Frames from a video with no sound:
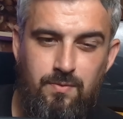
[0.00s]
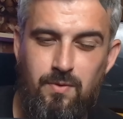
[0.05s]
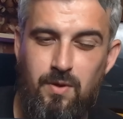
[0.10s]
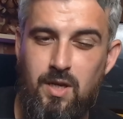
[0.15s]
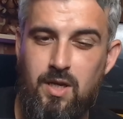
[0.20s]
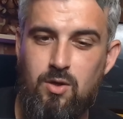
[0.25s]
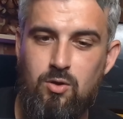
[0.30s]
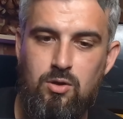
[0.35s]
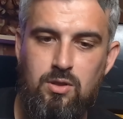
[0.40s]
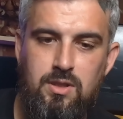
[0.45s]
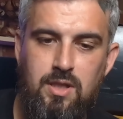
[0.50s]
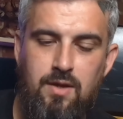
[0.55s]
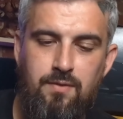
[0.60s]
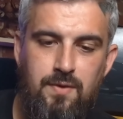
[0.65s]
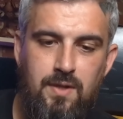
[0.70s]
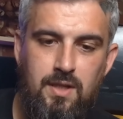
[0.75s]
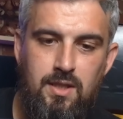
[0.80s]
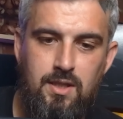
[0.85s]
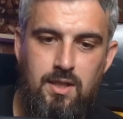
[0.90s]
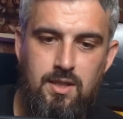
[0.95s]
very old. I
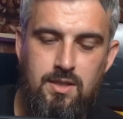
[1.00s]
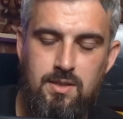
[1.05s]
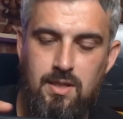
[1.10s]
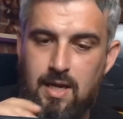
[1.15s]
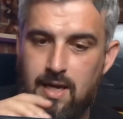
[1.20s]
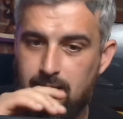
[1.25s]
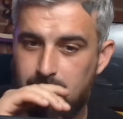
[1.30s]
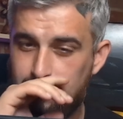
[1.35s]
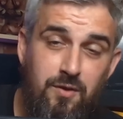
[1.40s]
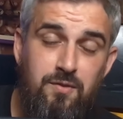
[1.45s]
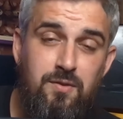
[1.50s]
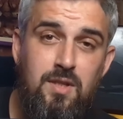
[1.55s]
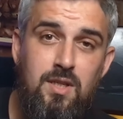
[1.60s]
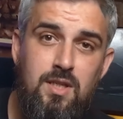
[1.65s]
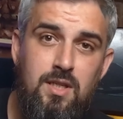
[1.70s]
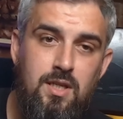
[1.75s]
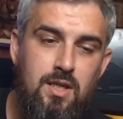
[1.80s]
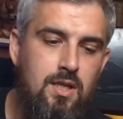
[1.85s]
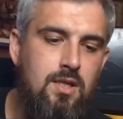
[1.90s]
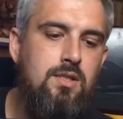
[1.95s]
think it has like 15
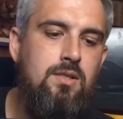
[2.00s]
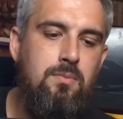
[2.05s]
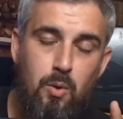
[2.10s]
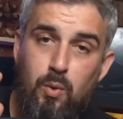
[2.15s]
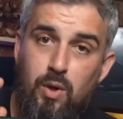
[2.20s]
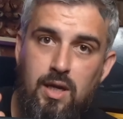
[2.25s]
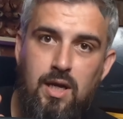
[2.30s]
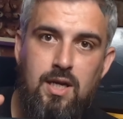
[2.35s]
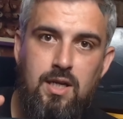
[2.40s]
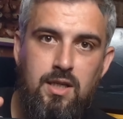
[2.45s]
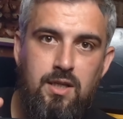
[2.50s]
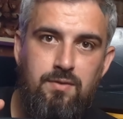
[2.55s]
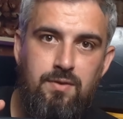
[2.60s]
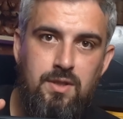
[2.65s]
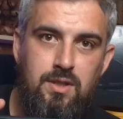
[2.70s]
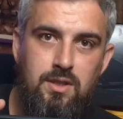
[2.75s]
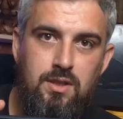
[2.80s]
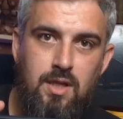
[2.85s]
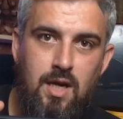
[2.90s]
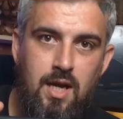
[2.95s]
years, but we're gonna give
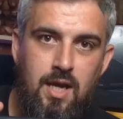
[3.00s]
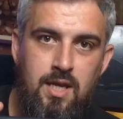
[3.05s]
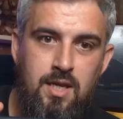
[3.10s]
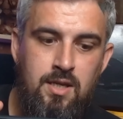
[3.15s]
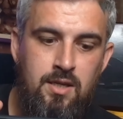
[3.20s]
it a try.